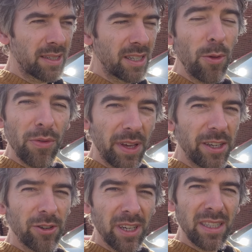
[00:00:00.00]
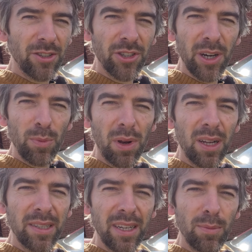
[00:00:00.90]
I don't think you can get the Shine
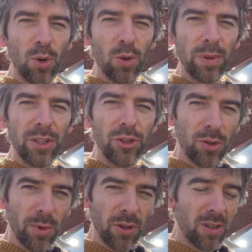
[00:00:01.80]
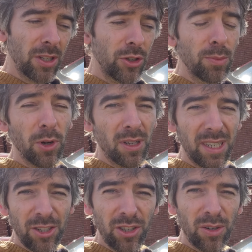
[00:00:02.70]
Plus anymore with the new model. The new model's
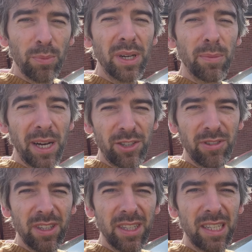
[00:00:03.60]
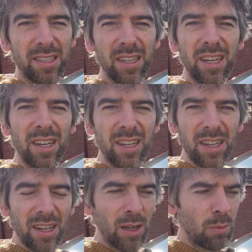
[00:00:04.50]
actually got a bigger battery than this,
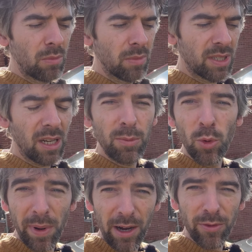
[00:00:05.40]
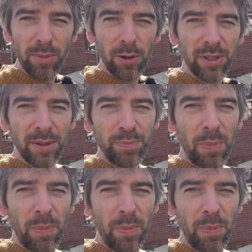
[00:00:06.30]
slightly more powerful motor.